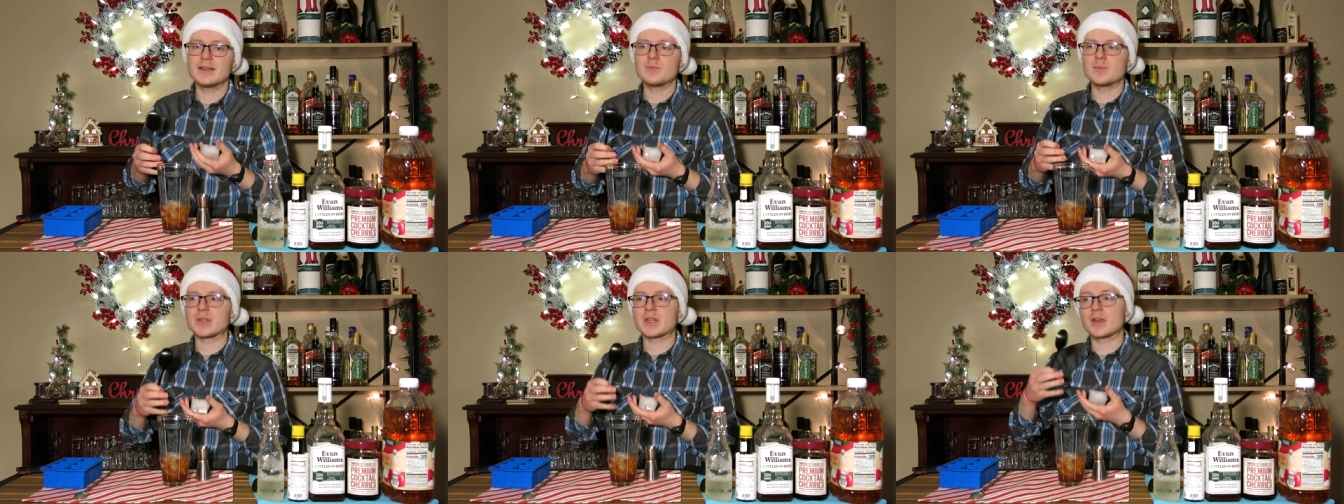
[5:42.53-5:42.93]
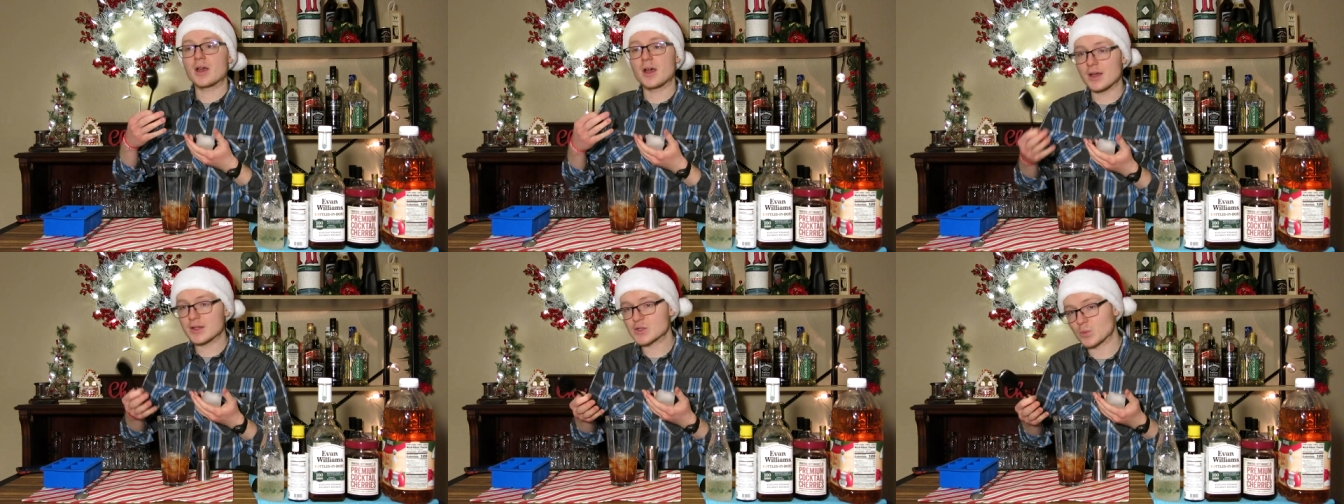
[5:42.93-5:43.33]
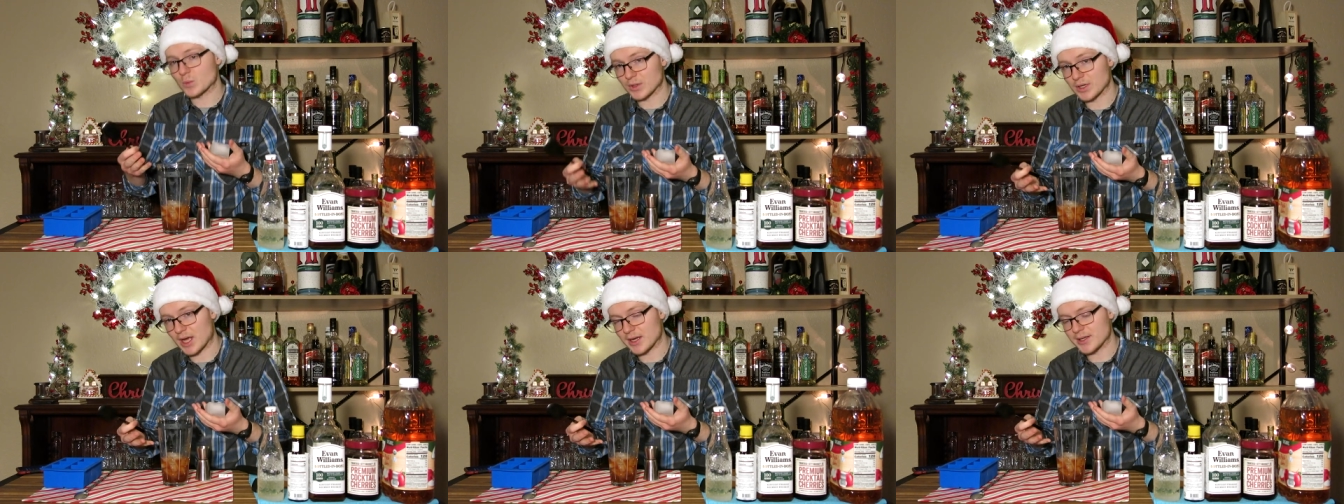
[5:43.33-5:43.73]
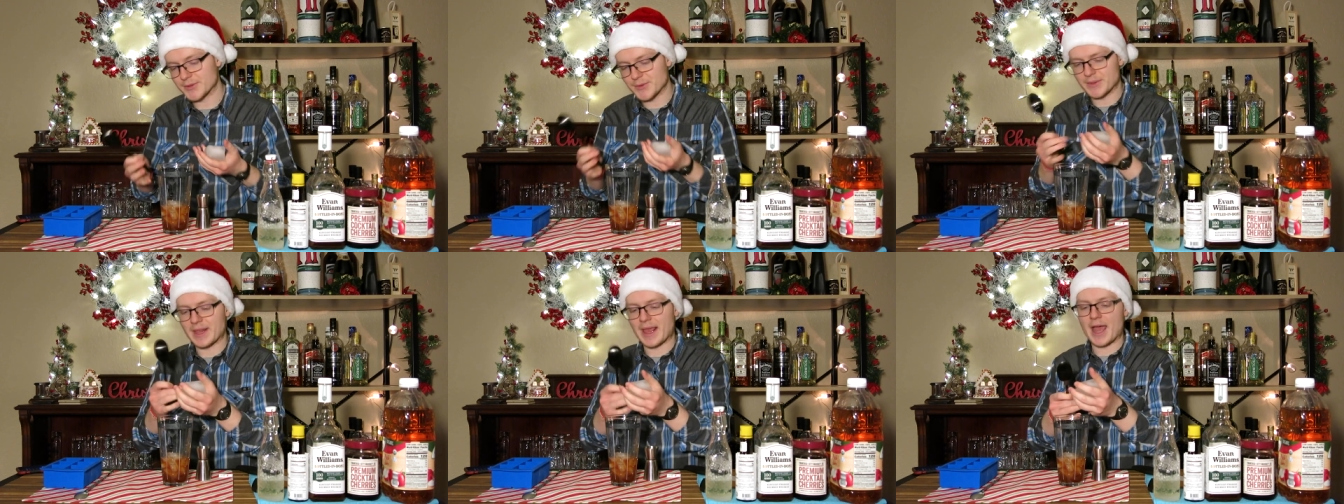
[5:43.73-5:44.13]
because we're not
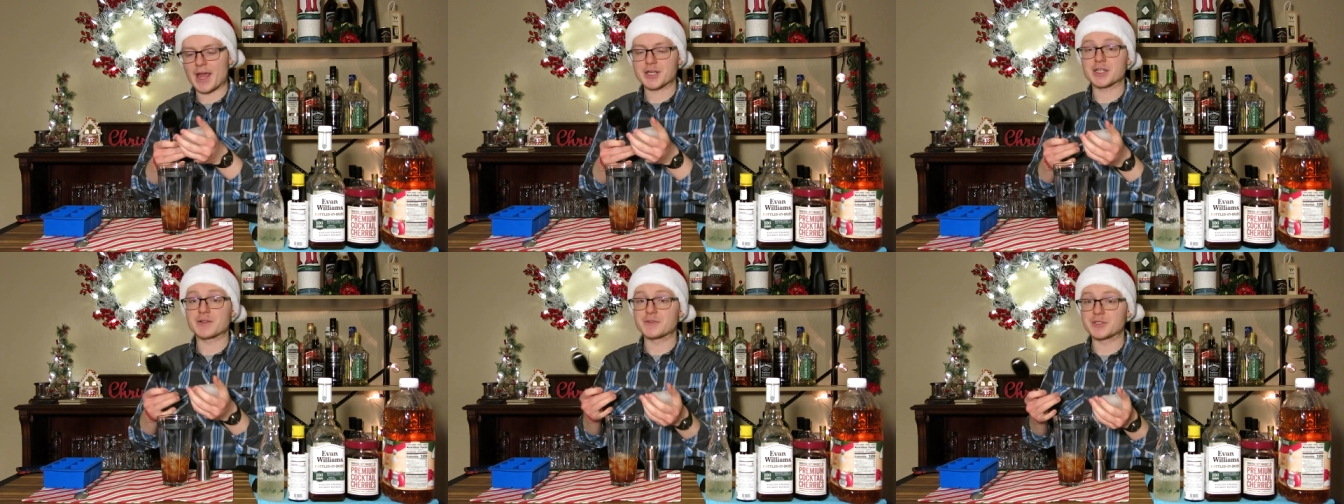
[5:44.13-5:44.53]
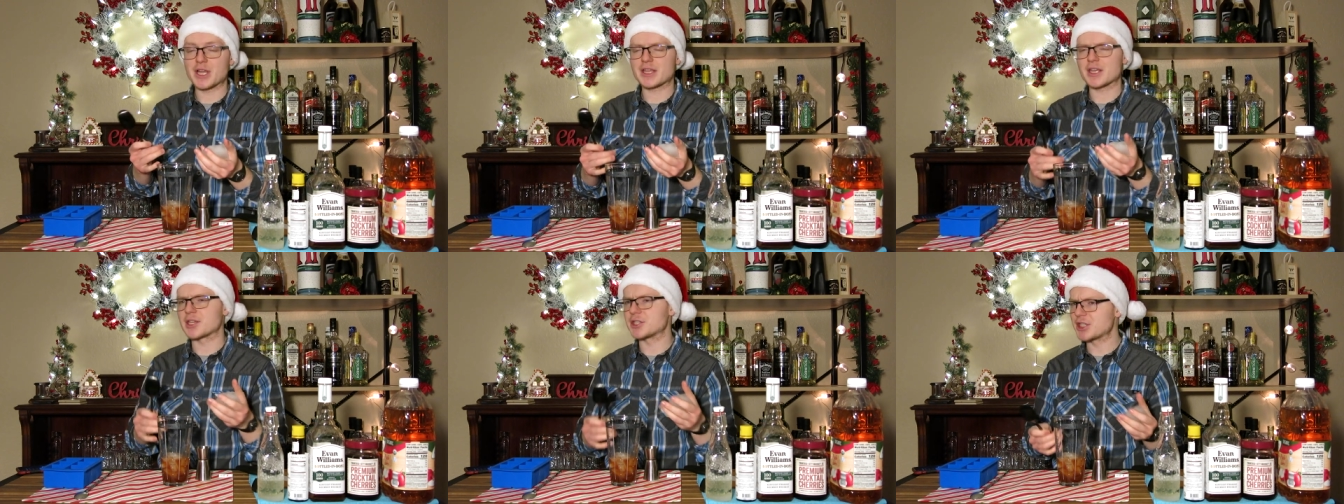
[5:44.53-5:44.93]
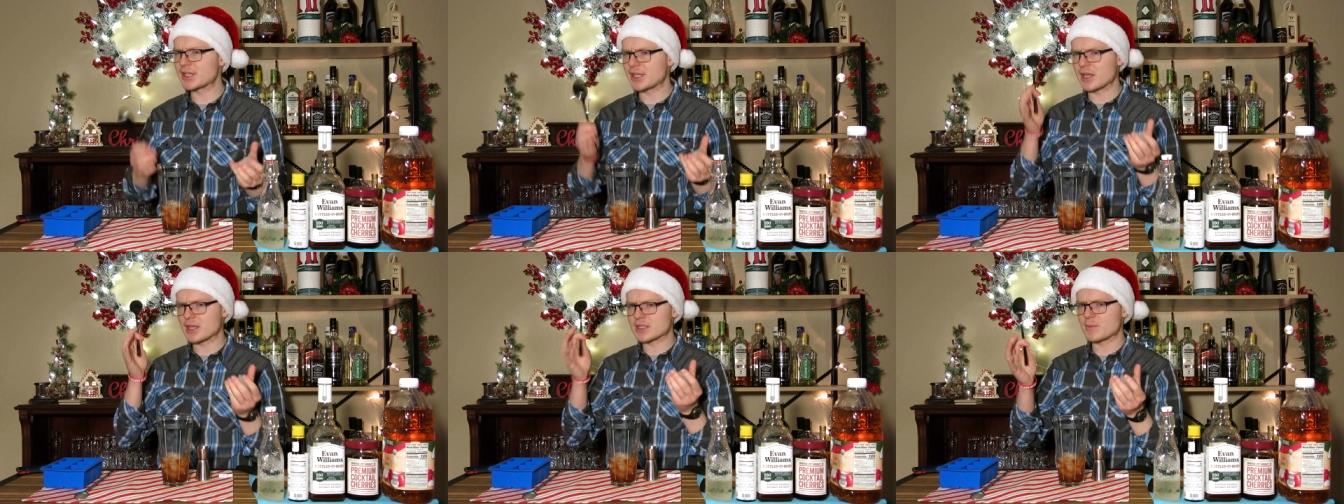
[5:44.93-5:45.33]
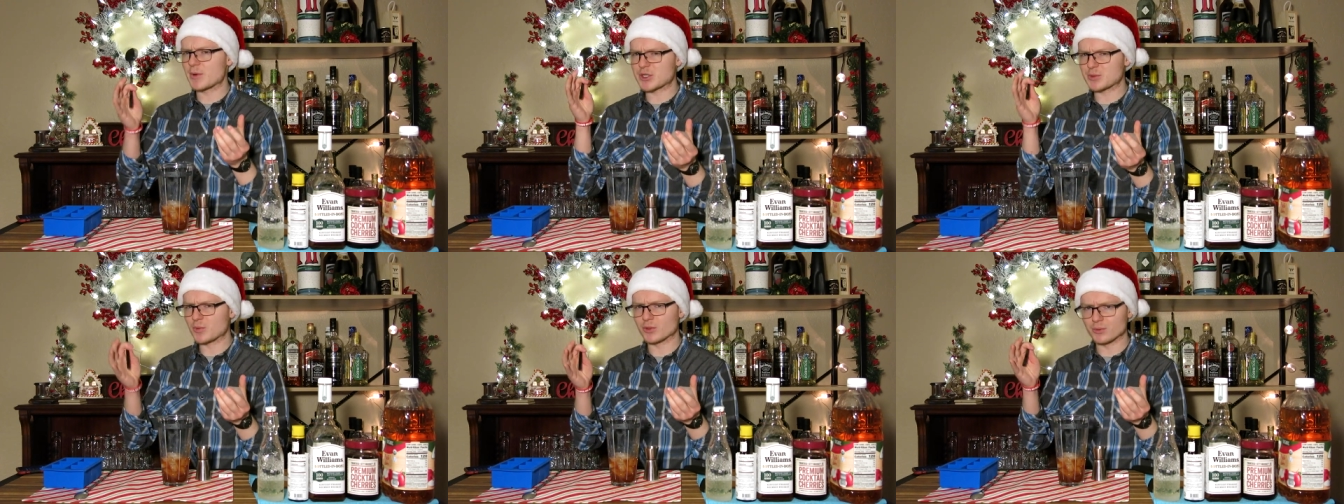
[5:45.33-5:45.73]
doing the action of shaking. Shaking is
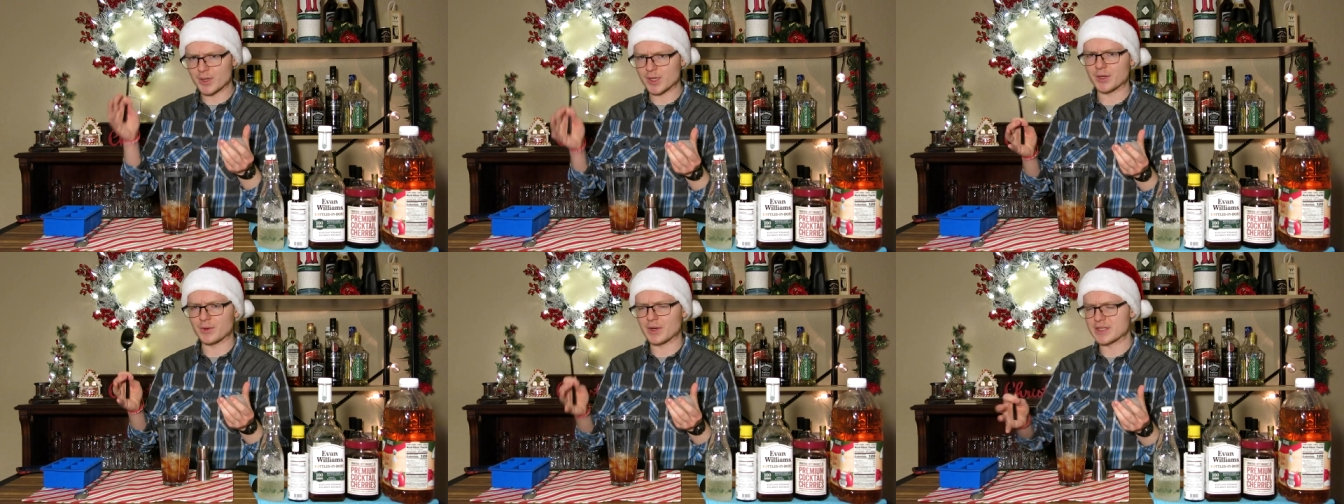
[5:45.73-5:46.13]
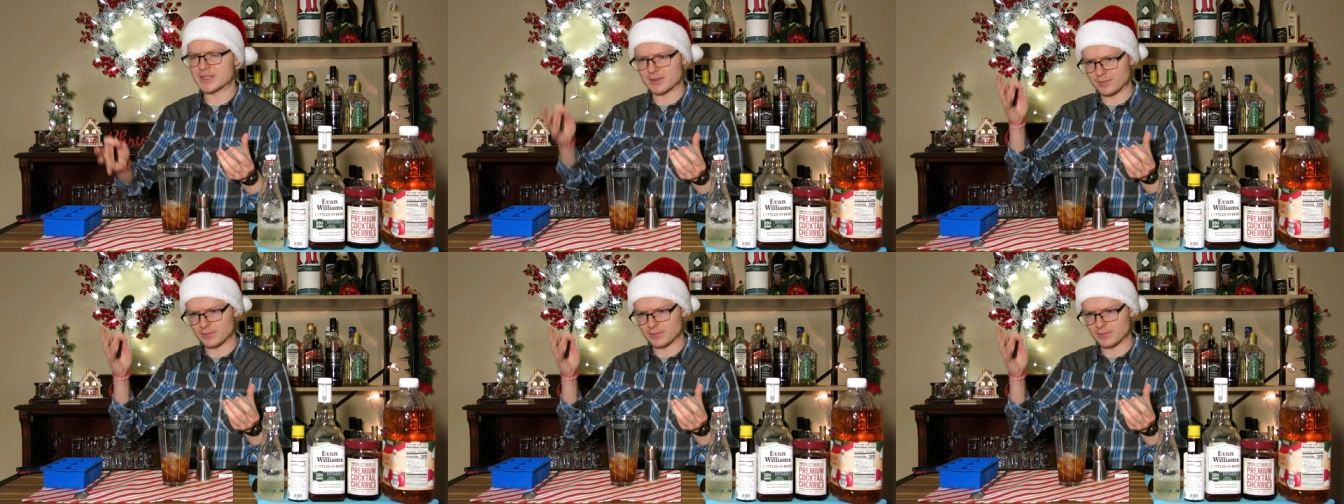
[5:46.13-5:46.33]
much more rigorous.